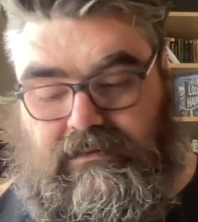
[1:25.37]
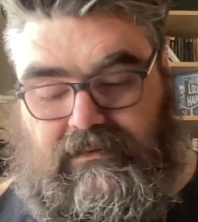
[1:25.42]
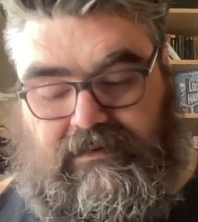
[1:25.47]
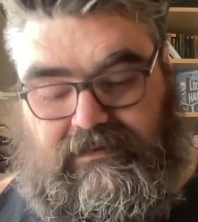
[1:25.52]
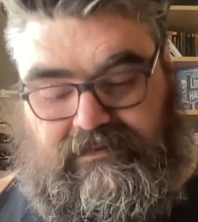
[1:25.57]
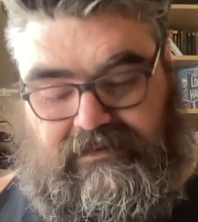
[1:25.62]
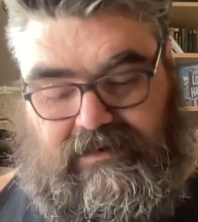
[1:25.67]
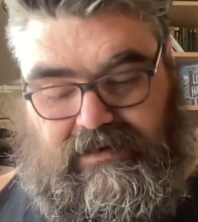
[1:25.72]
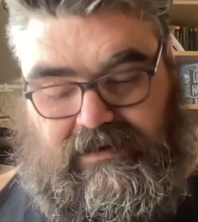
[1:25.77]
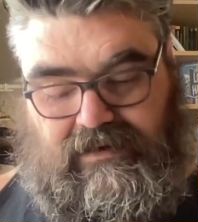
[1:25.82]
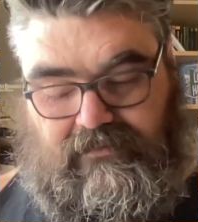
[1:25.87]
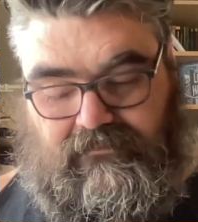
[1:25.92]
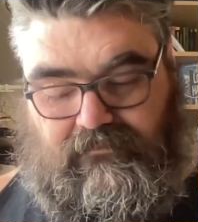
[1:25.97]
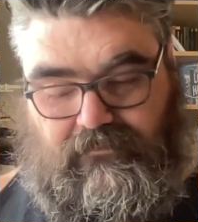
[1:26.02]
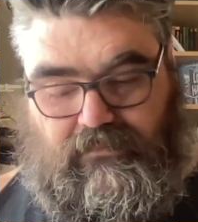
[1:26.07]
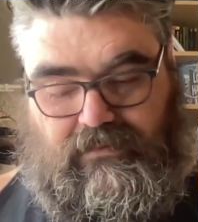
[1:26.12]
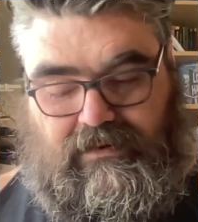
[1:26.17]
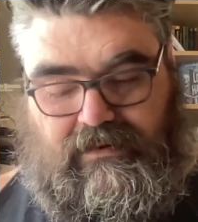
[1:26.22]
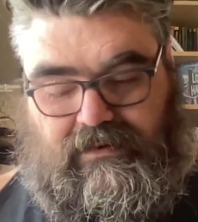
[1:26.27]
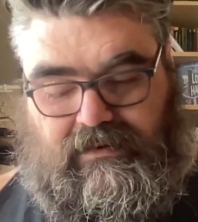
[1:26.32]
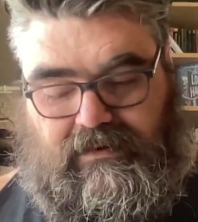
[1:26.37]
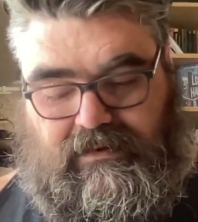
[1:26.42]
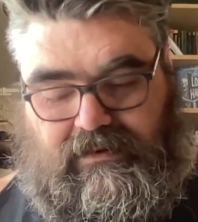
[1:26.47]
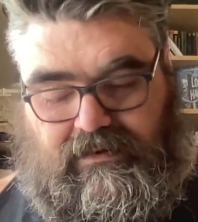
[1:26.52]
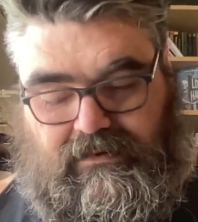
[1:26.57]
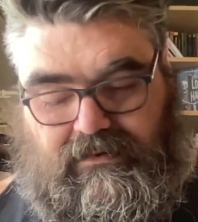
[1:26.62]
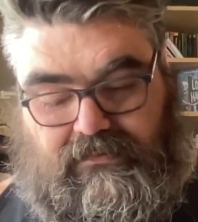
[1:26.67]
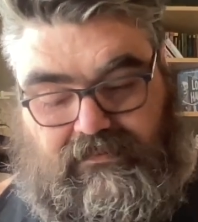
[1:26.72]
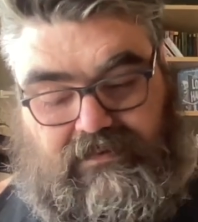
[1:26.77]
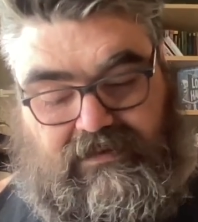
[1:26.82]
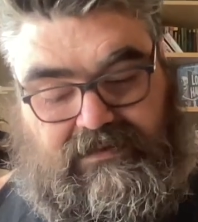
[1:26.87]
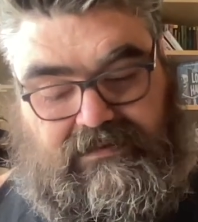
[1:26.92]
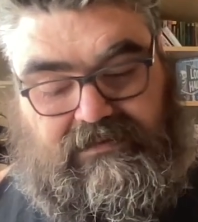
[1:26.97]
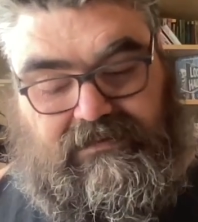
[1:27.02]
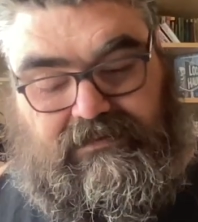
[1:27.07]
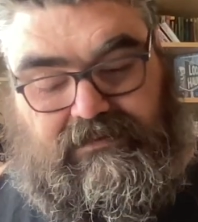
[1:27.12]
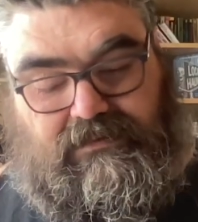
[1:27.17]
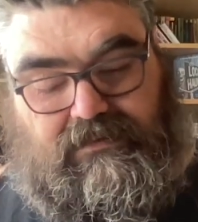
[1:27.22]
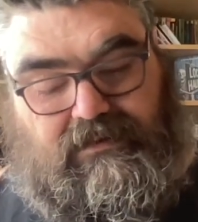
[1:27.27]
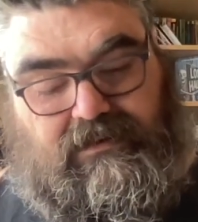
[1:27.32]
Does it have what year
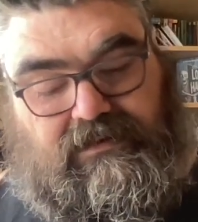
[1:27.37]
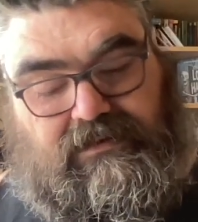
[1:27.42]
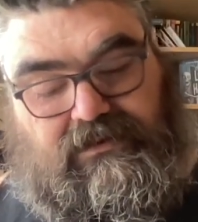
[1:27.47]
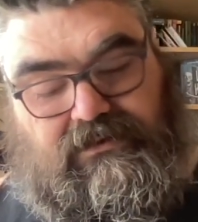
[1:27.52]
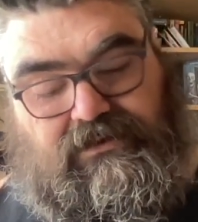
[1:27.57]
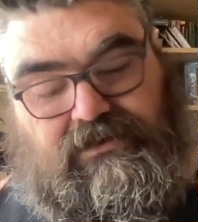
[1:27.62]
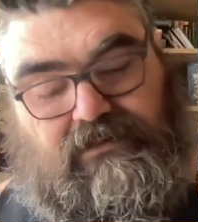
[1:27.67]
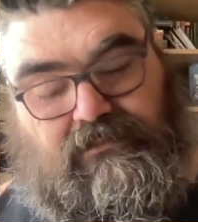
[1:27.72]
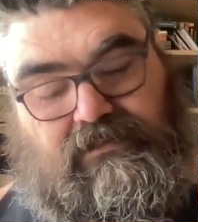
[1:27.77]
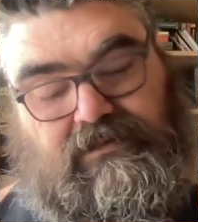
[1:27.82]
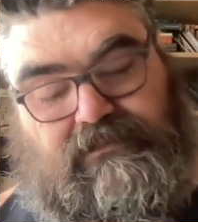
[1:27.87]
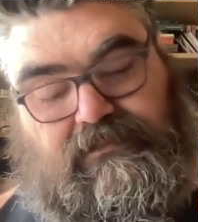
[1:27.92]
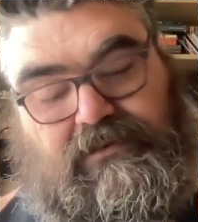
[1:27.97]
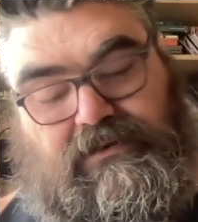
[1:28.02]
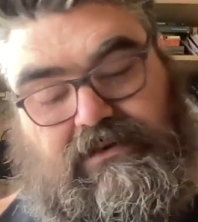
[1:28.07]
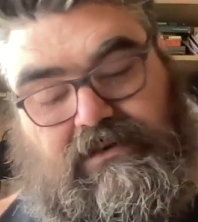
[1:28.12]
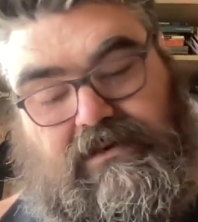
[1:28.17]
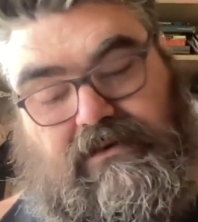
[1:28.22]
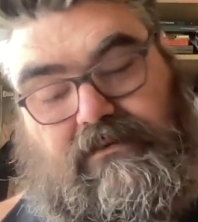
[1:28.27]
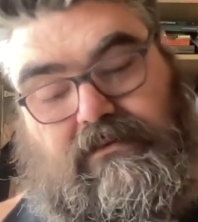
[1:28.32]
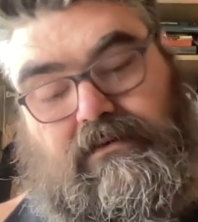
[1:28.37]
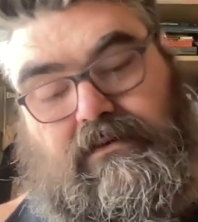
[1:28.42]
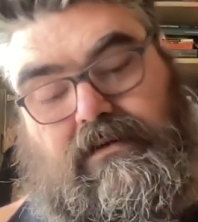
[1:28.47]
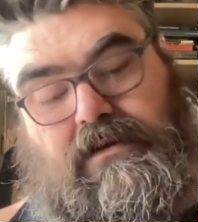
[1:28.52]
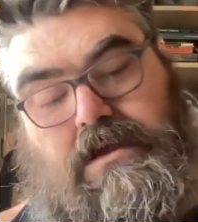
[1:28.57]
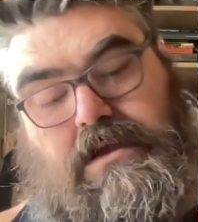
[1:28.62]
this edition was put out?